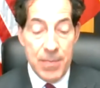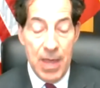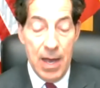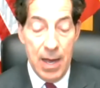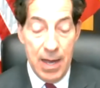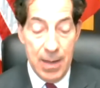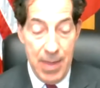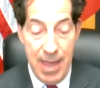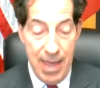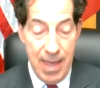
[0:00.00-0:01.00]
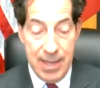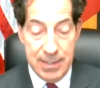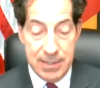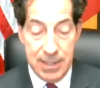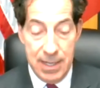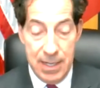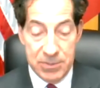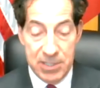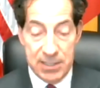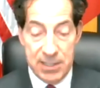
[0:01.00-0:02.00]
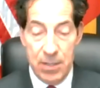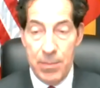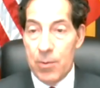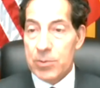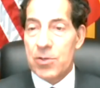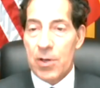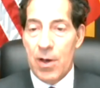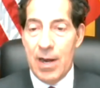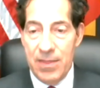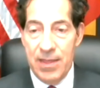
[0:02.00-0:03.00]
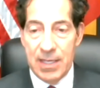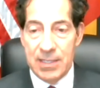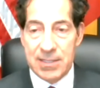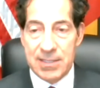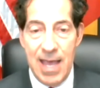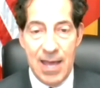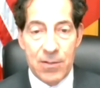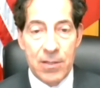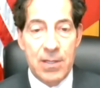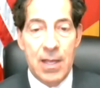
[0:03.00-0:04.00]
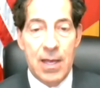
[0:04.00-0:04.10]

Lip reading: and I'm psyched to hear about what's going on, I think, in Seattle